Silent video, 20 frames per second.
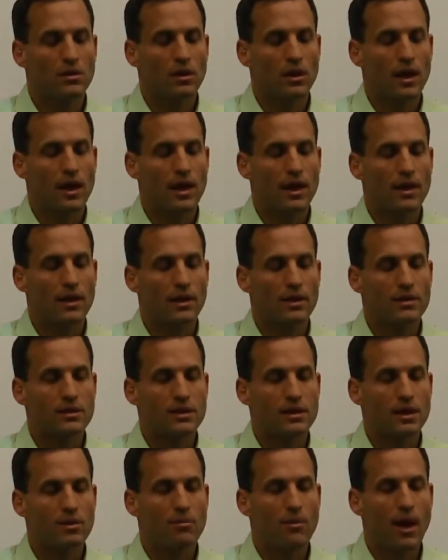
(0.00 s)

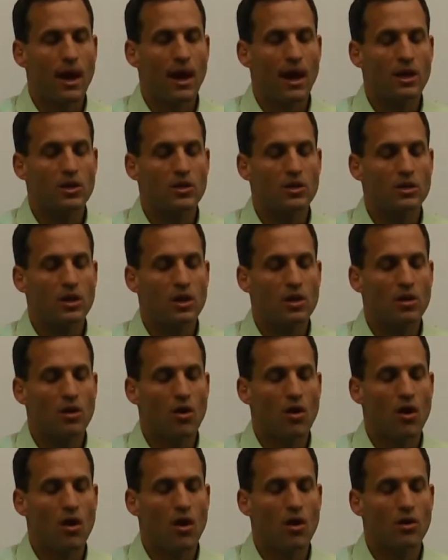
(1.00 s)
Relax. And imagine that
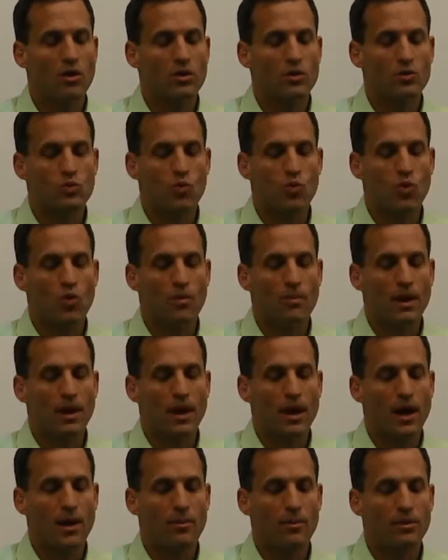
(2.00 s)
your heart is
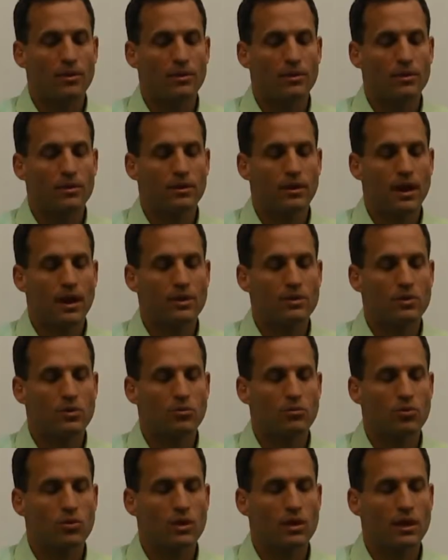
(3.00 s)
warming up as
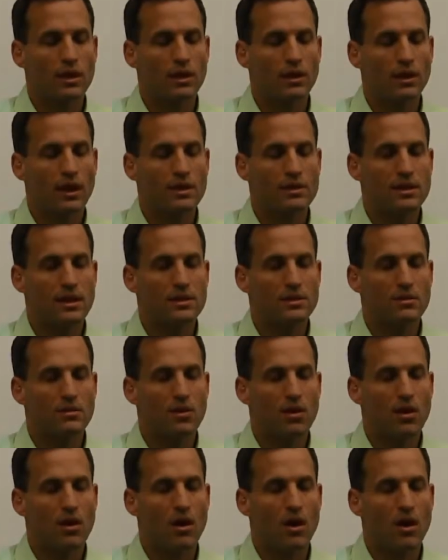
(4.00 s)
you're breathing in that sense
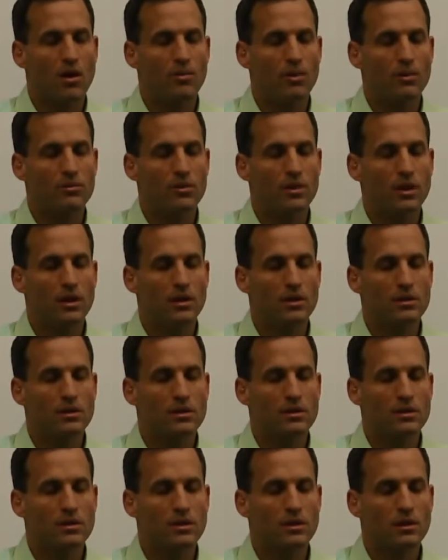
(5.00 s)
of calm and
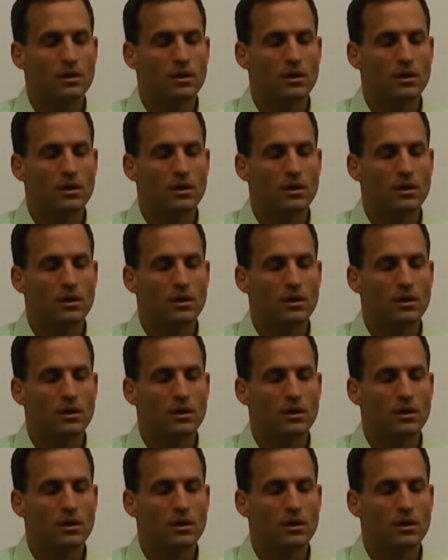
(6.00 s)
peace.